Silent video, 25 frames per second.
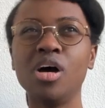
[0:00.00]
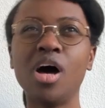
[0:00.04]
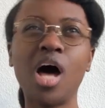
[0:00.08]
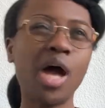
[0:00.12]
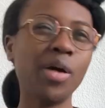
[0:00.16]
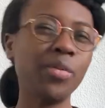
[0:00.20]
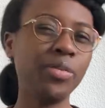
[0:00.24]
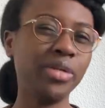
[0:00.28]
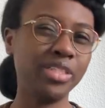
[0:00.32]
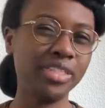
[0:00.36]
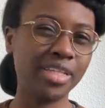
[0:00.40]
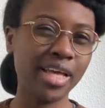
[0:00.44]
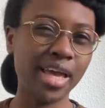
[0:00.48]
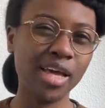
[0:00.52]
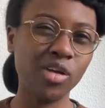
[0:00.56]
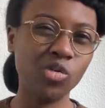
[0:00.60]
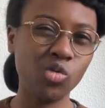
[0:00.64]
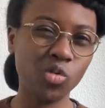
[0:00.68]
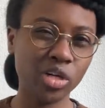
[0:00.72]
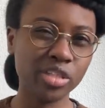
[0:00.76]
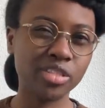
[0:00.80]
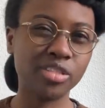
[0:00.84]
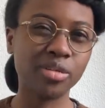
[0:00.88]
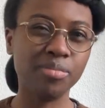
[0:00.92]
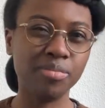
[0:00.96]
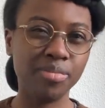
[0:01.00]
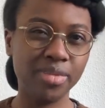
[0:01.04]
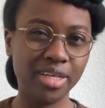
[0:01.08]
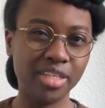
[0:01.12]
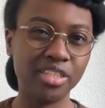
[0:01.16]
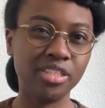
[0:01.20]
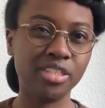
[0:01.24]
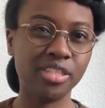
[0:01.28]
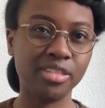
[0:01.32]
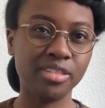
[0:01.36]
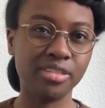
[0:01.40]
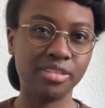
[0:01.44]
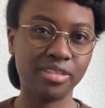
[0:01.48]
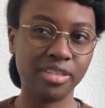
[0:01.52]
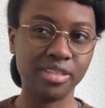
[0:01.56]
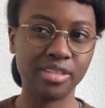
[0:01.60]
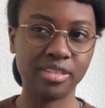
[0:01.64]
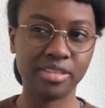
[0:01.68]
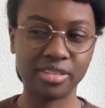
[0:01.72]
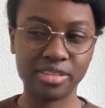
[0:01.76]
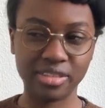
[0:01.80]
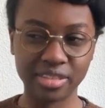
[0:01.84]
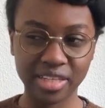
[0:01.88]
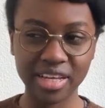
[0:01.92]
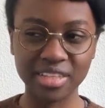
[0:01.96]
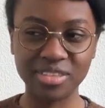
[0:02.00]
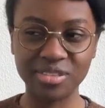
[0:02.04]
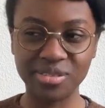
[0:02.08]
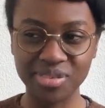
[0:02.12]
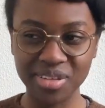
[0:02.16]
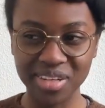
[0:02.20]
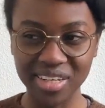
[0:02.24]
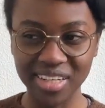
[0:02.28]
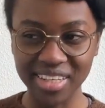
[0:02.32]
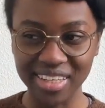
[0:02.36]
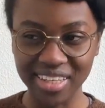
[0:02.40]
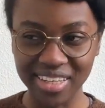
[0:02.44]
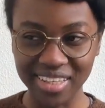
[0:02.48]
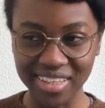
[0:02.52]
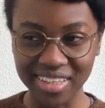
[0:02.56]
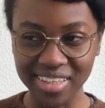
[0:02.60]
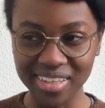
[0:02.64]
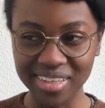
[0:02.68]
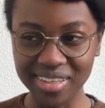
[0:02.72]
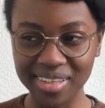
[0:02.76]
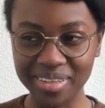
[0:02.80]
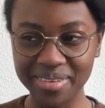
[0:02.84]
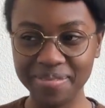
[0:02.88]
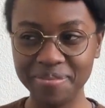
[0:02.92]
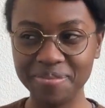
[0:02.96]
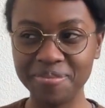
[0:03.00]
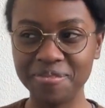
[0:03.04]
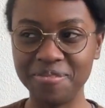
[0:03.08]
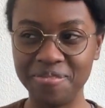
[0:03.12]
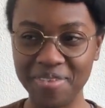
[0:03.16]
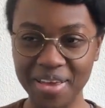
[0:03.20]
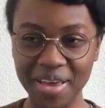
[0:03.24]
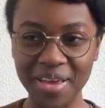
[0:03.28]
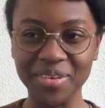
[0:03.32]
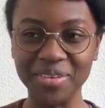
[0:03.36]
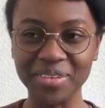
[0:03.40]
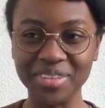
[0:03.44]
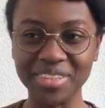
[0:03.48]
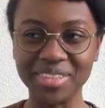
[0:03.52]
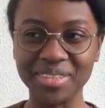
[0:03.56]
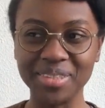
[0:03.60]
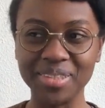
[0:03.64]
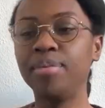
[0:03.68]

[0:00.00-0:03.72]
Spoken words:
I would say it was a mission successfully failed.